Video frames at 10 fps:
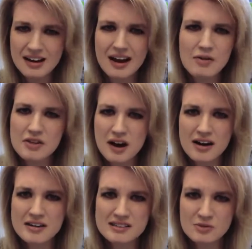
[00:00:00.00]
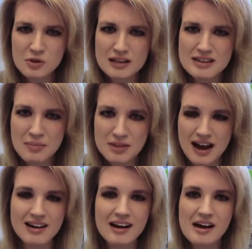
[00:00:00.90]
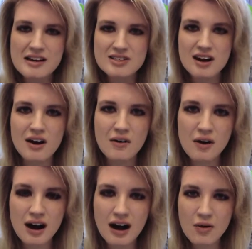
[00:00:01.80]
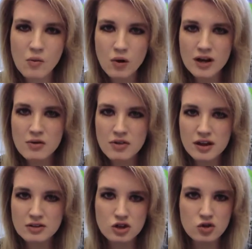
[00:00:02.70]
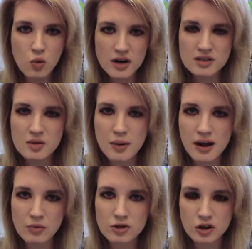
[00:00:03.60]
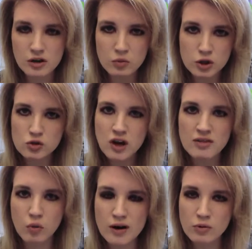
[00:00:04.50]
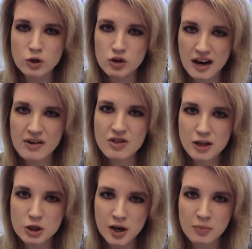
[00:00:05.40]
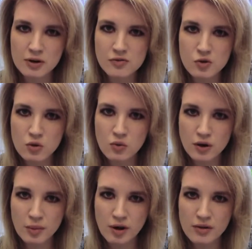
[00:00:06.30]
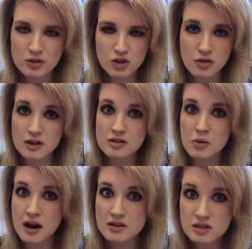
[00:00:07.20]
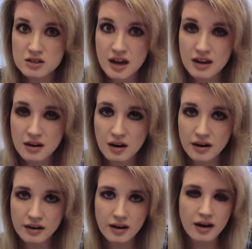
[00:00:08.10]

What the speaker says: I don't think audiences will accept that. So, what do you think? Do you want to see Bale return? Would you get out that checkbook if you were Warner Brothers? Do you think someone else can take it on?